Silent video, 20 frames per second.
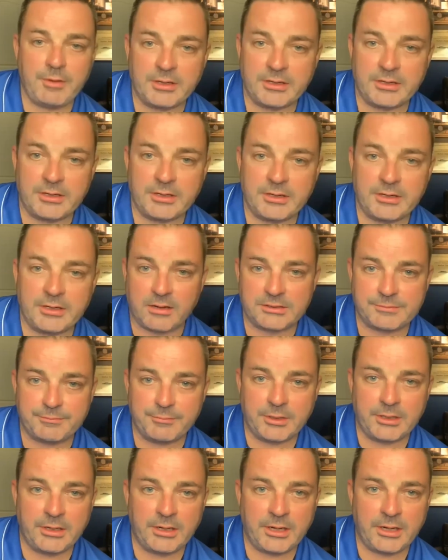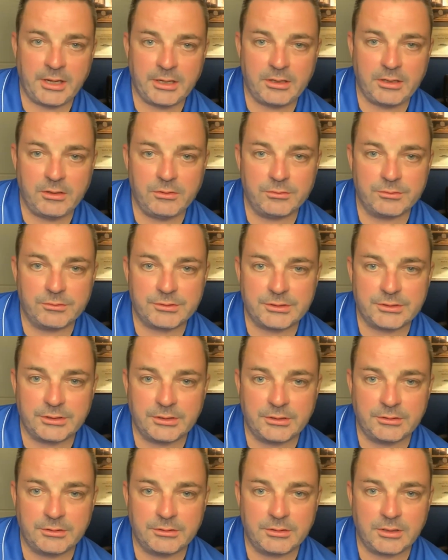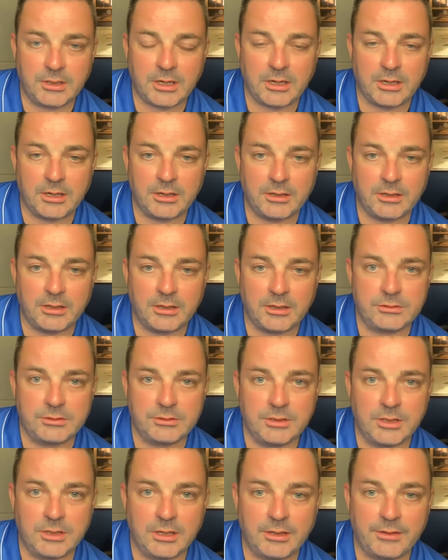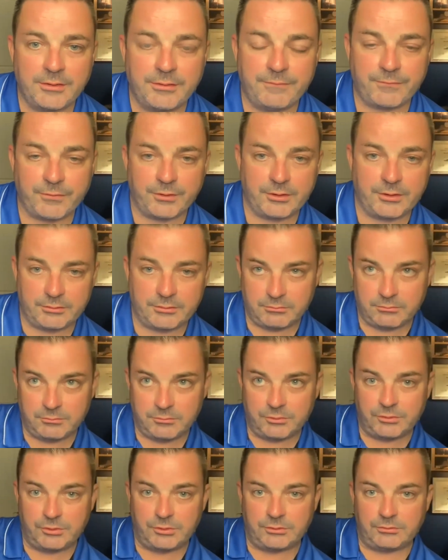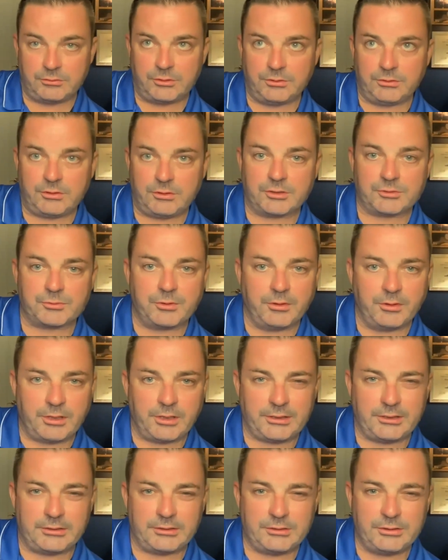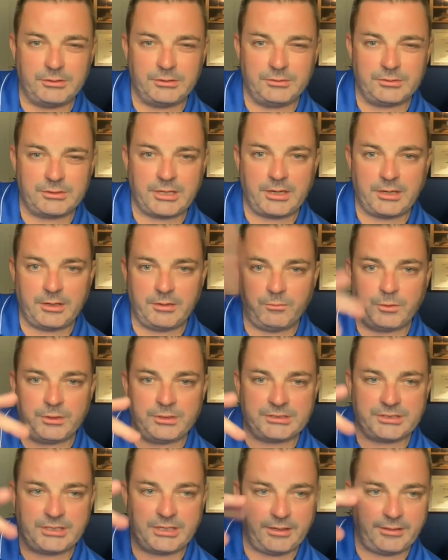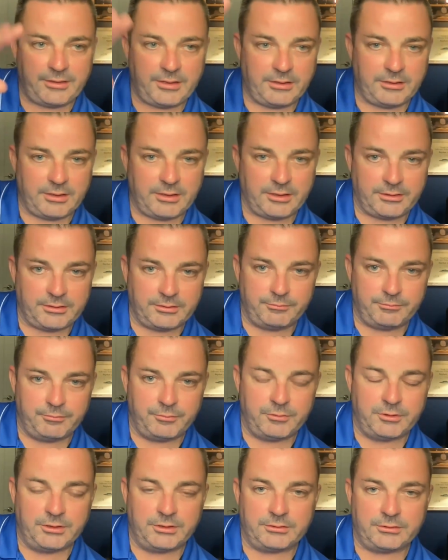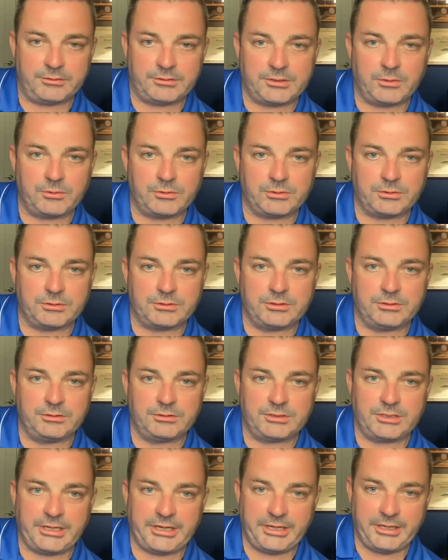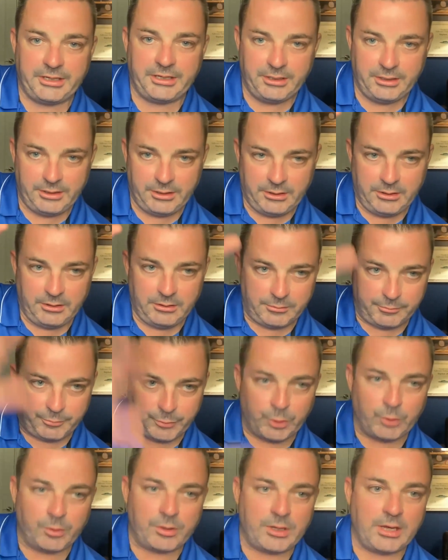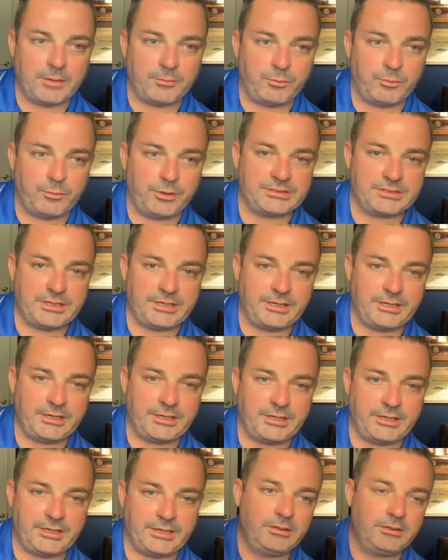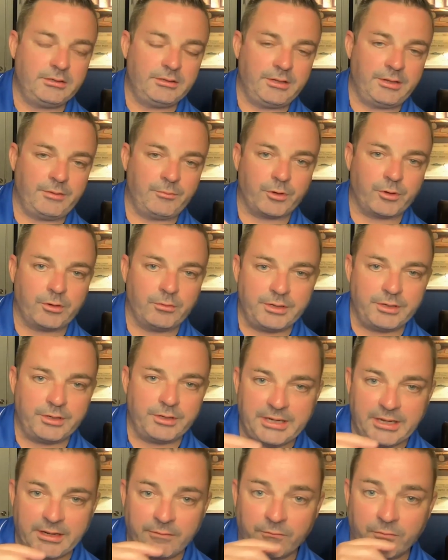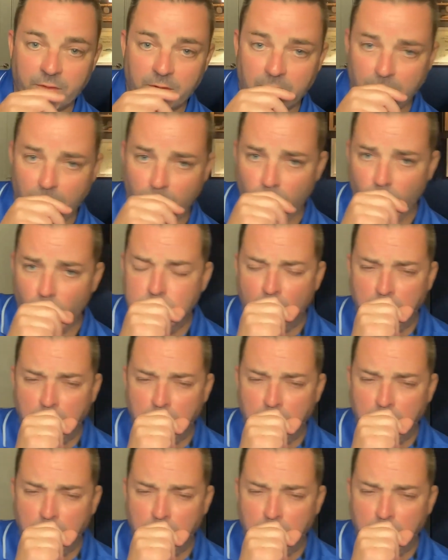to be in Dallas Monday, Houston on because we're doing like the Tuesday, Wednesday thing, like the social Tuesday, boot camp Wednesday. Then we're going to Denver,